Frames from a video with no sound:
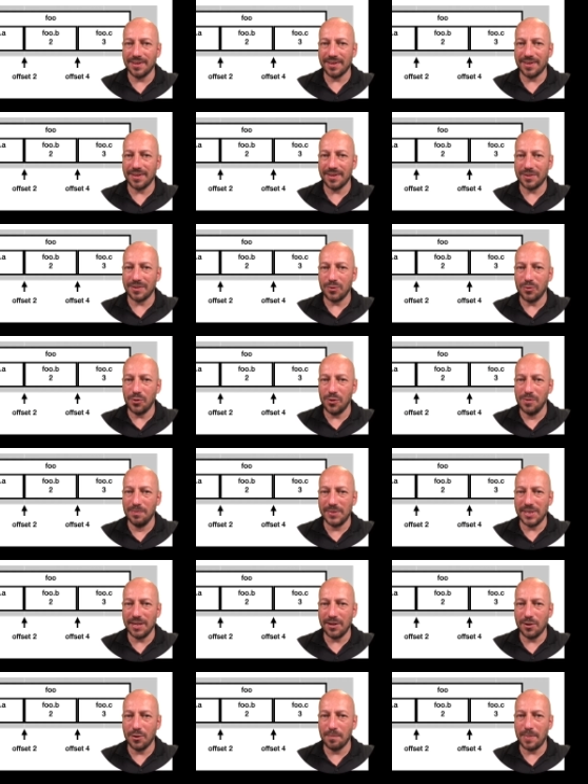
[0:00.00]
the
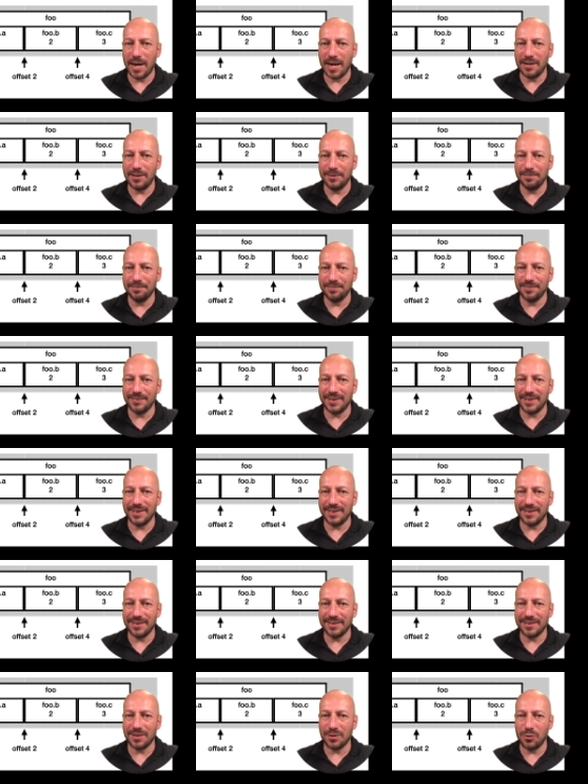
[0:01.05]
ULMC compiler
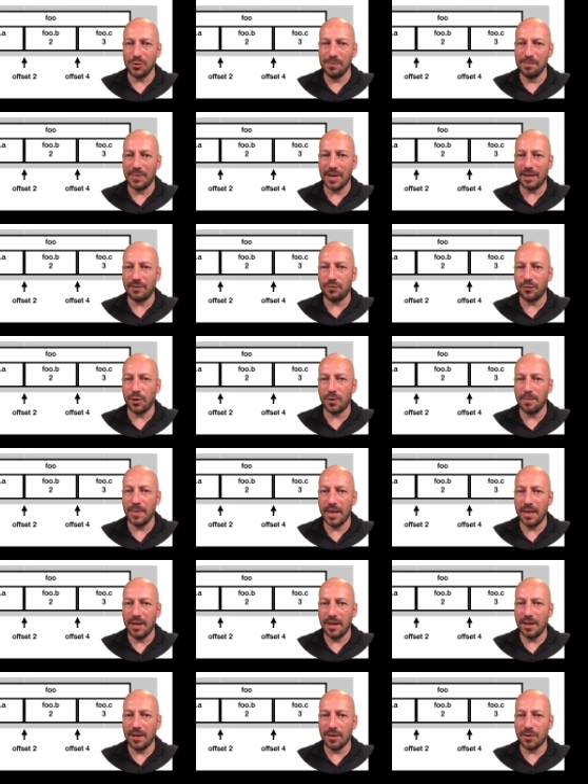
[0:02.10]
and the ULM platform,
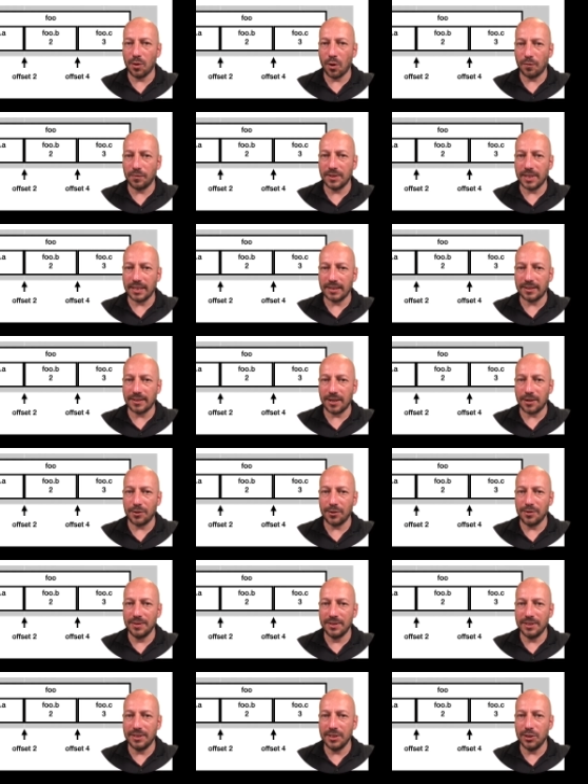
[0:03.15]
the offsets
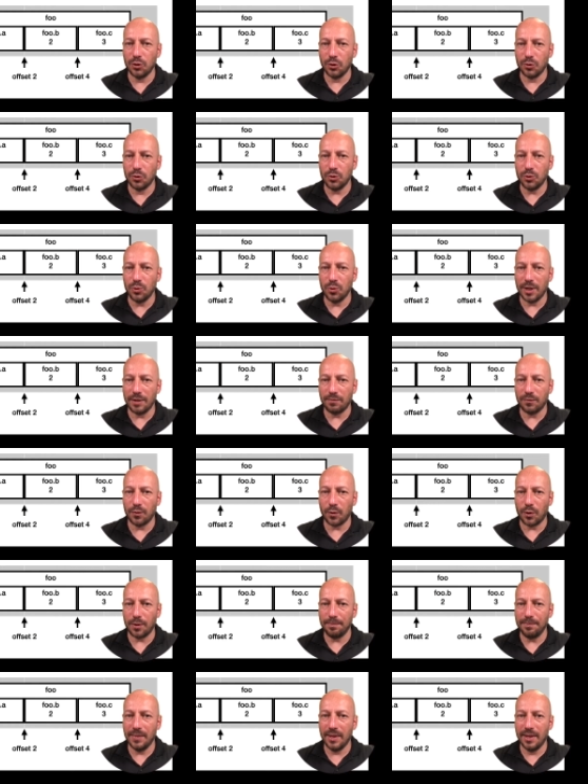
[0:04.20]
are 0, 2, and
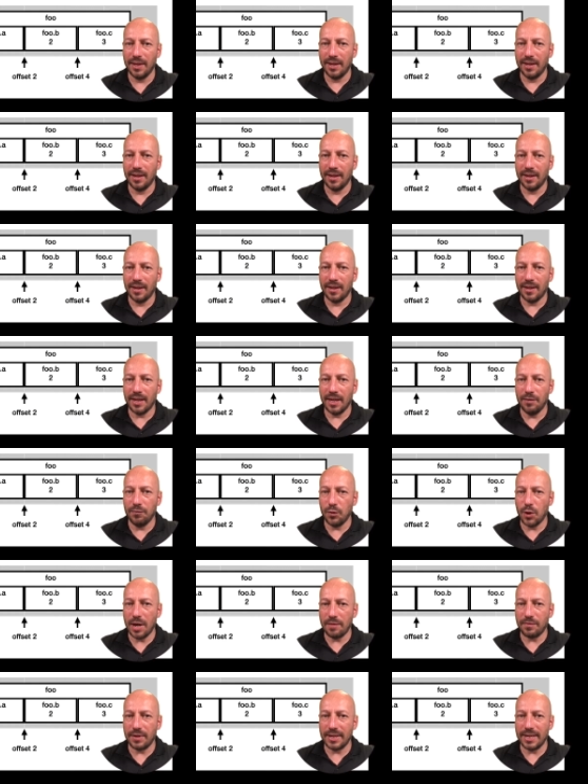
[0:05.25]
4. If
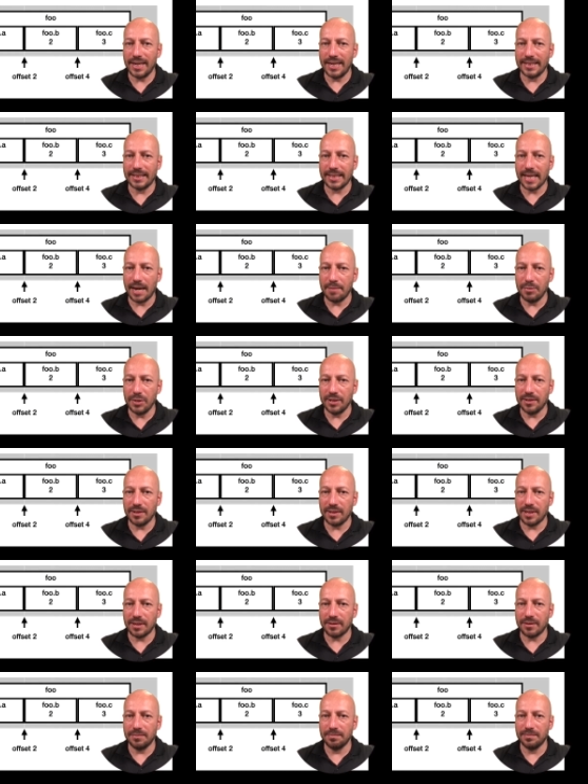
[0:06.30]
you have an assignment
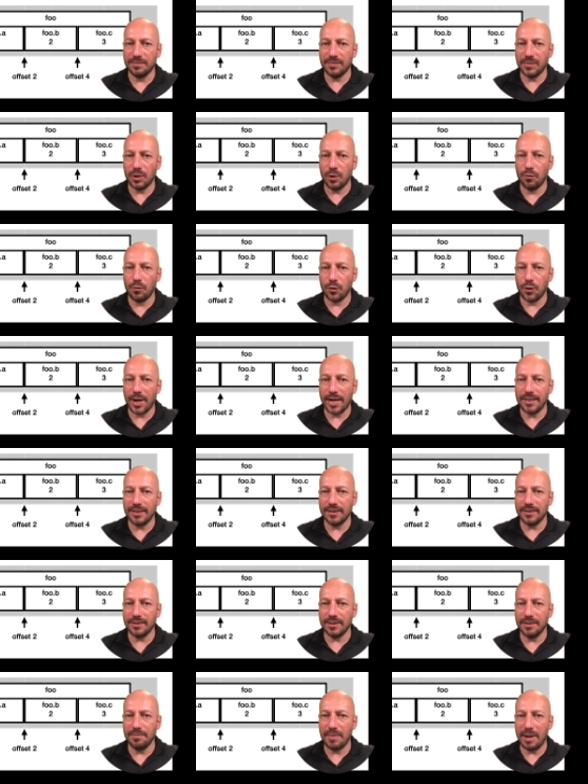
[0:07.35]
that
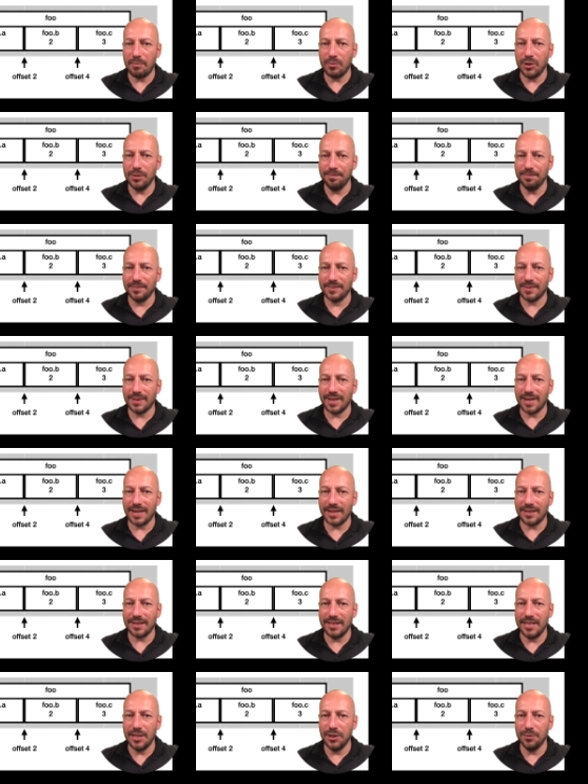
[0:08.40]
overrides a member,
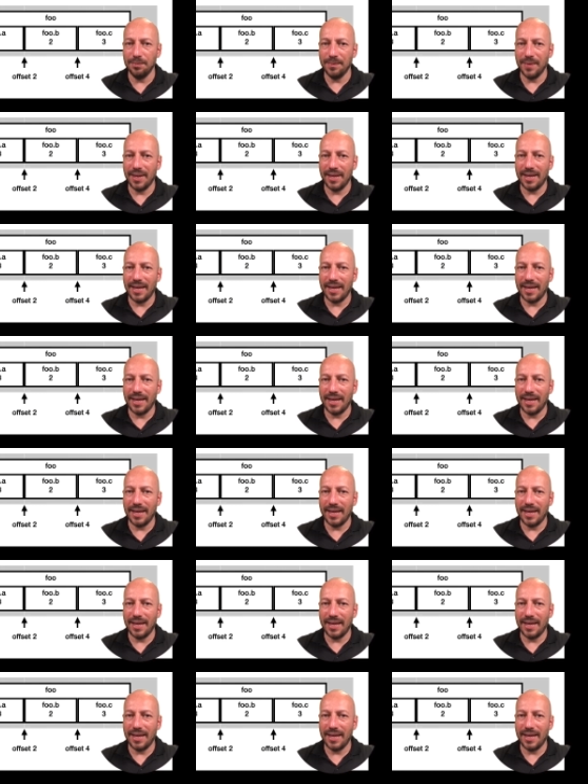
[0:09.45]
like here,